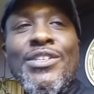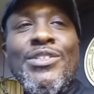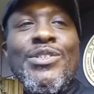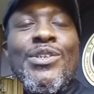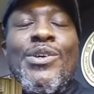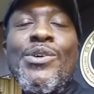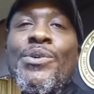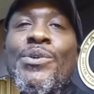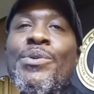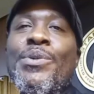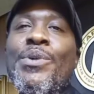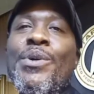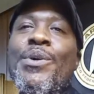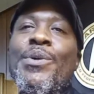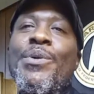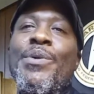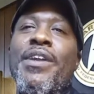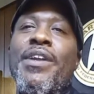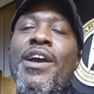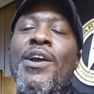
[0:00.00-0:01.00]
So
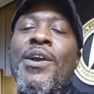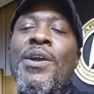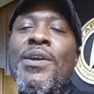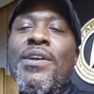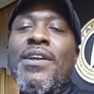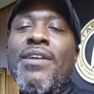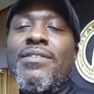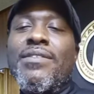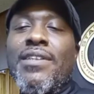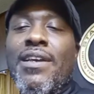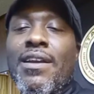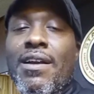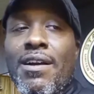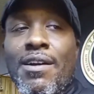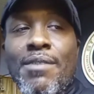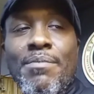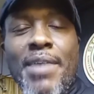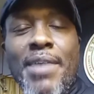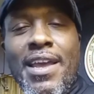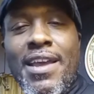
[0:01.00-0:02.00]
when I heard, I was like,
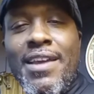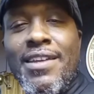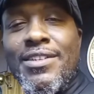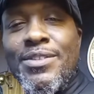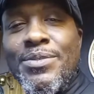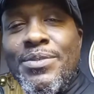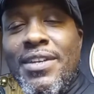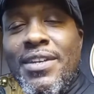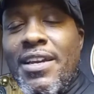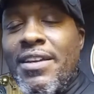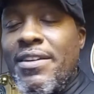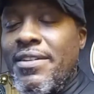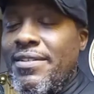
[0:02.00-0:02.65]
"Oh man, Luke."